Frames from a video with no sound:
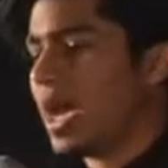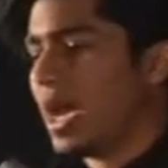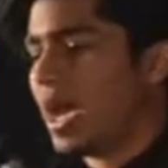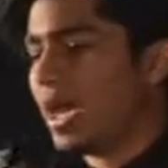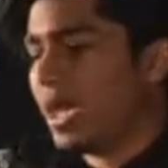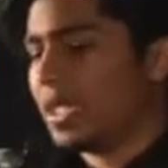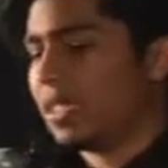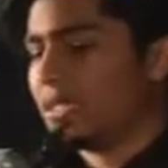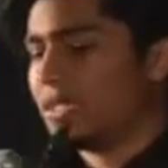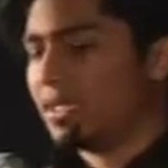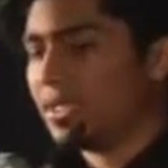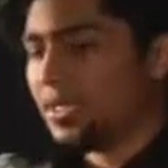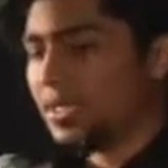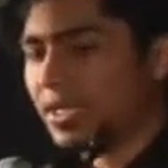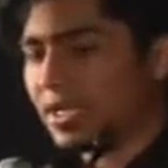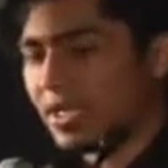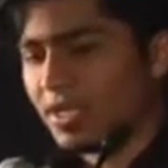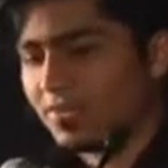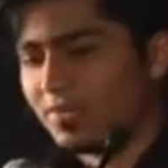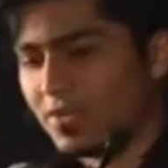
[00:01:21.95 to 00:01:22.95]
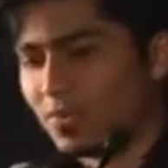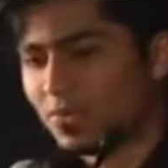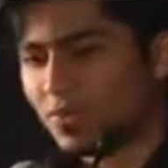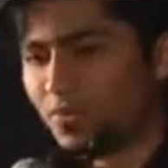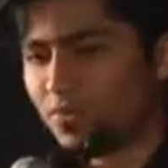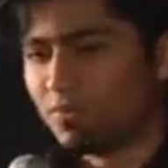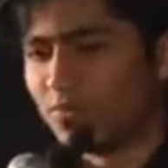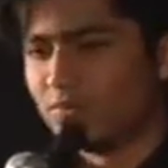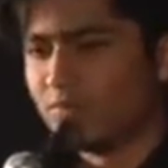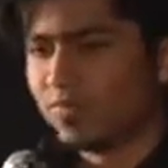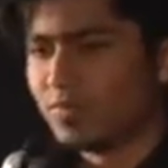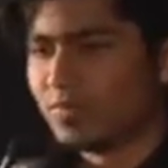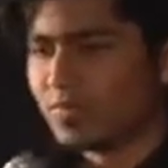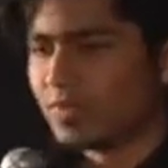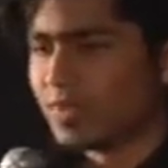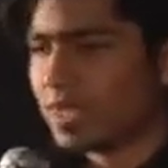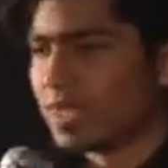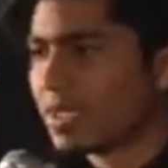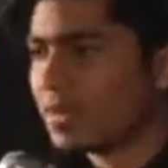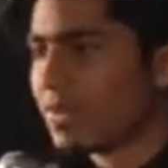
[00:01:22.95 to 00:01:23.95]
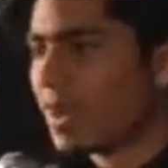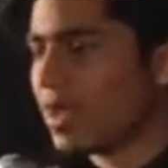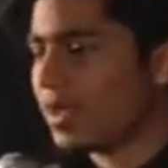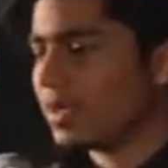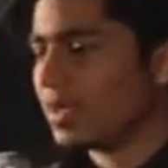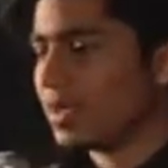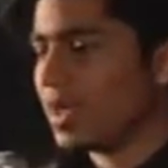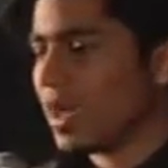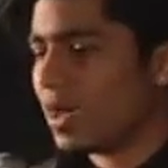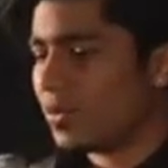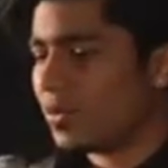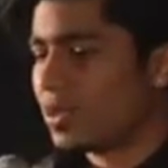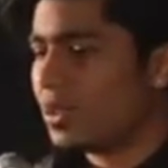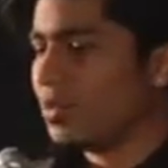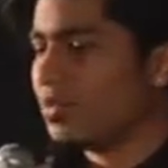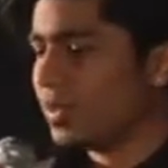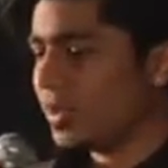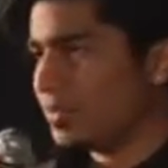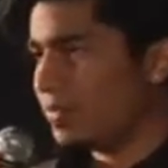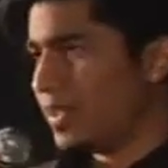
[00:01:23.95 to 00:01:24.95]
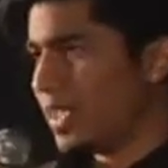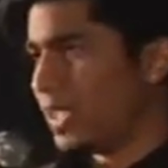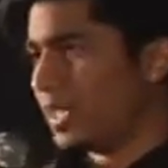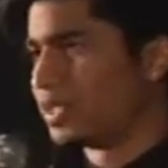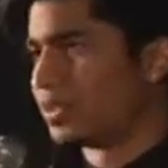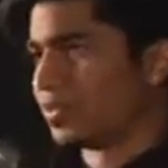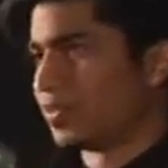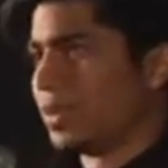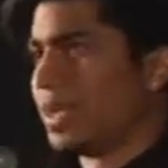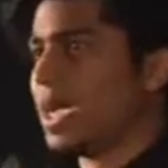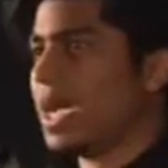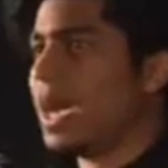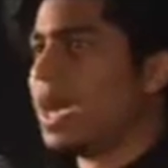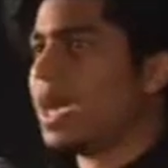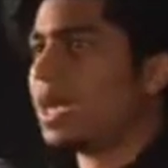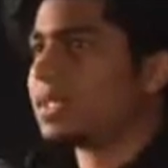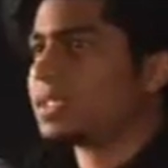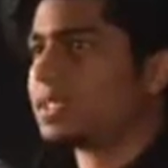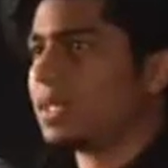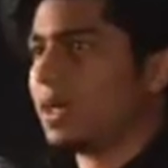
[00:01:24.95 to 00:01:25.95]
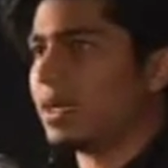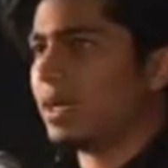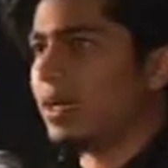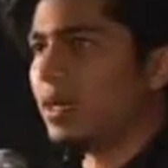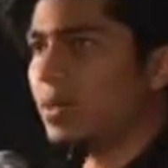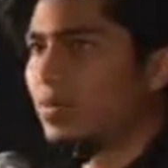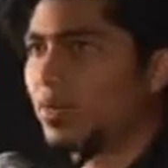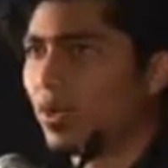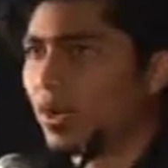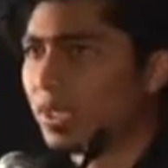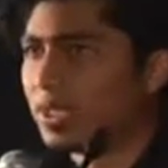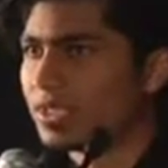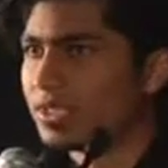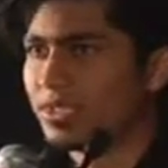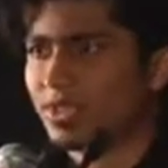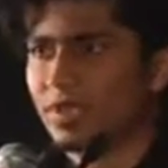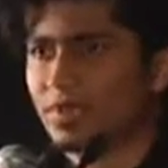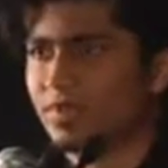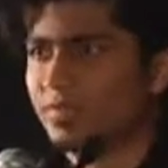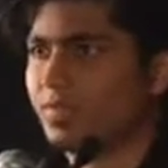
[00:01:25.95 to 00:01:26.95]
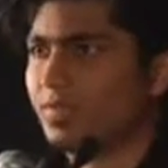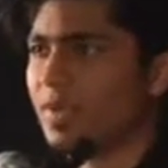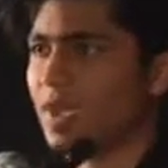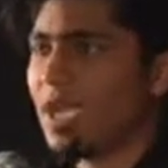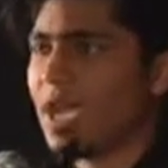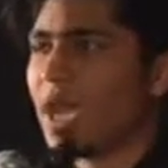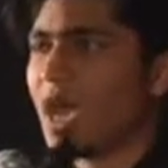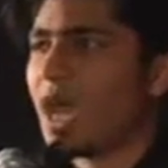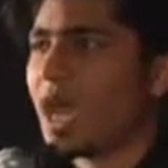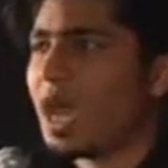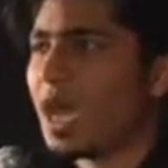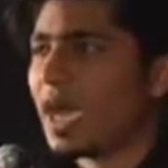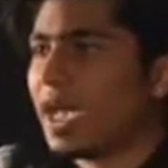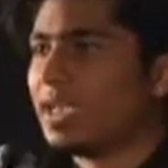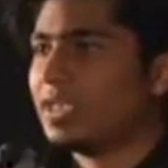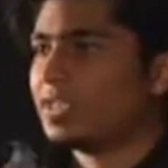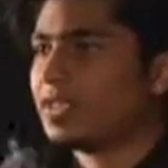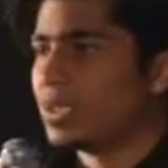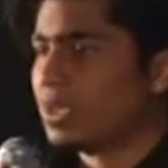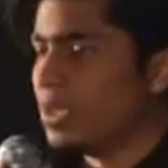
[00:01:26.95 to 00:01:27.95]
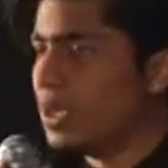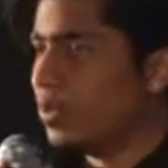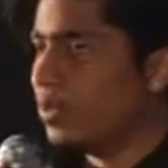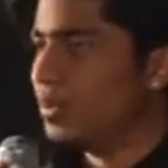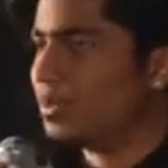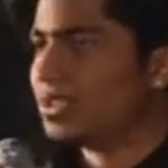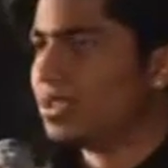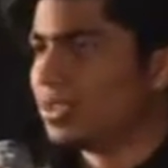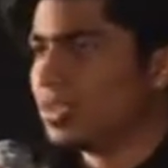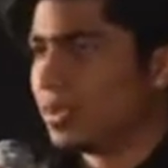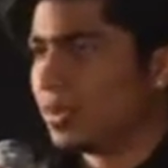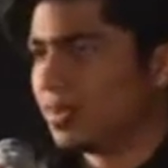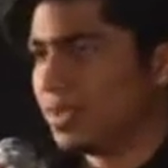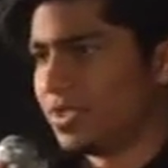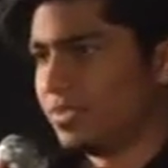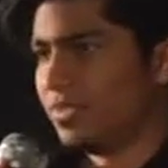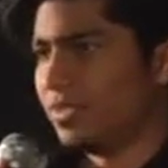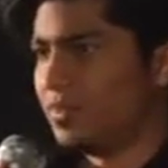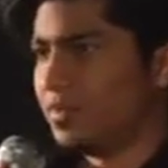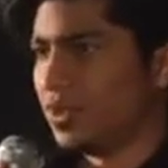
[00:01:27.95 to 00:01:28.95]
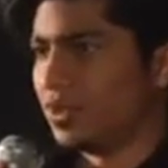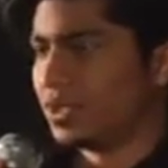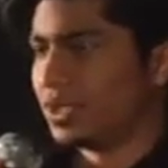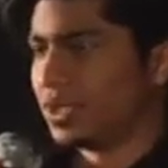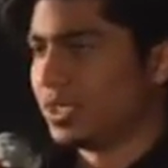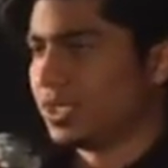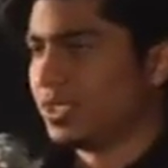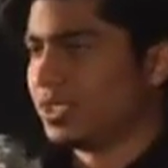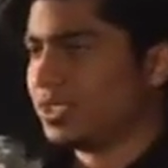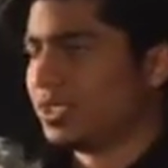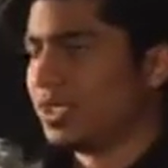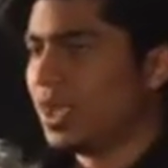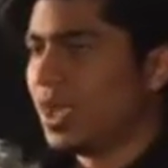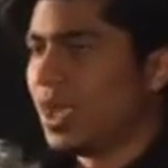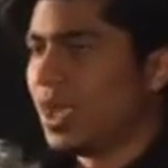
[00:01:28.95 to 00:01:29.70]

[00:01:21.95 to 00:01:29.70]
And if you think about how human beings react at our points of highs and lows in terms of emotions,